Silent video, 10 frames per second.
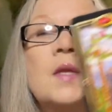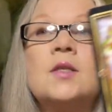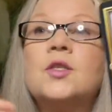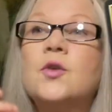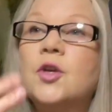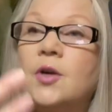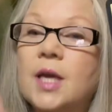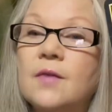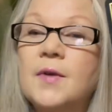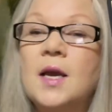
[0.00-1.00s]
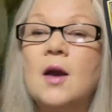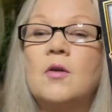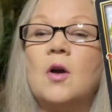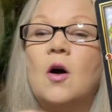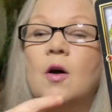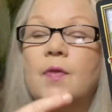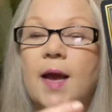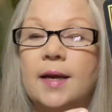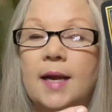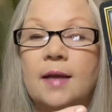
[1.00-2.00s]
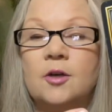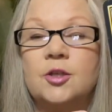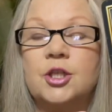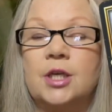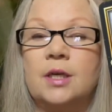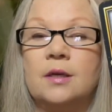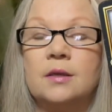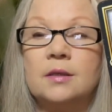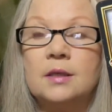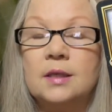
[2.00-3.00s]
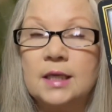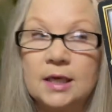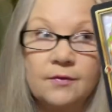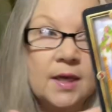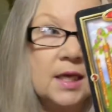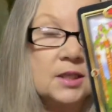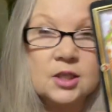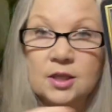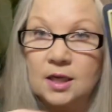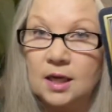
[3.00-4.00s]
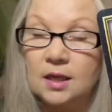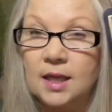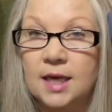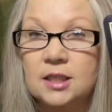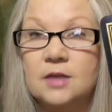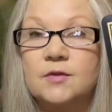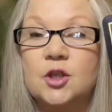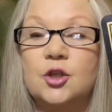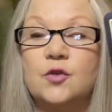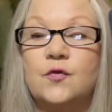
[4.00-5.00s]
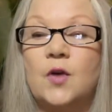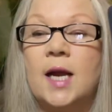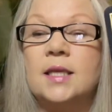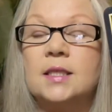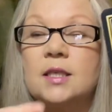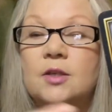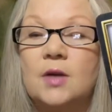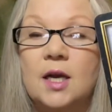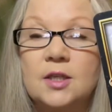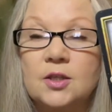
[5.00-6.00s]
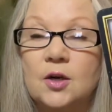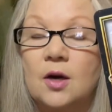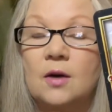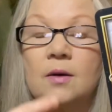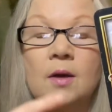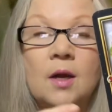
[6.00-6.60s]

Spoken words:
So you're giving out all that energy, giving it to the collective, to your friends, and you guys are